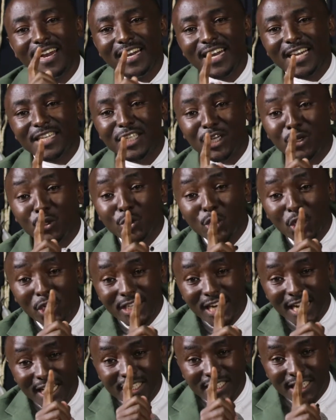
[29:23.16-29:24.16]
Na siku
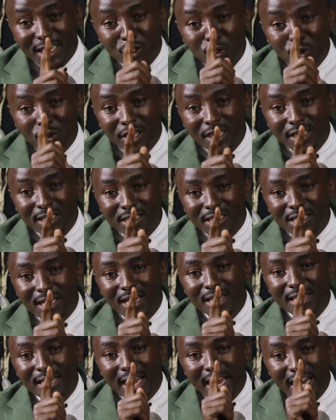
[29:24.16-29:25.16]
zote, listen to this.
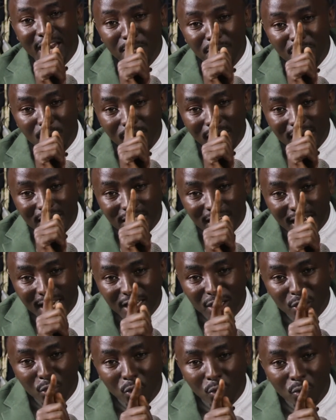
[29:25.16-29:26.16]
The enemy will tell
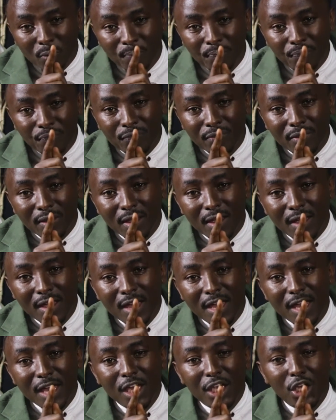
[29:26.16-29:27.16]
you,
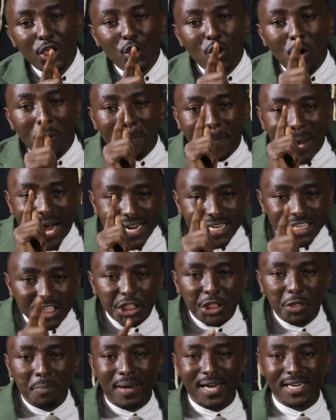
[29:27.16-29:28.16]
your
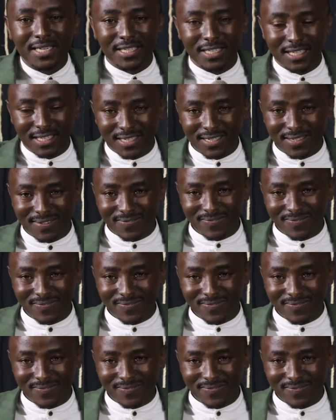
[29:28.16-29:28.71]
punishment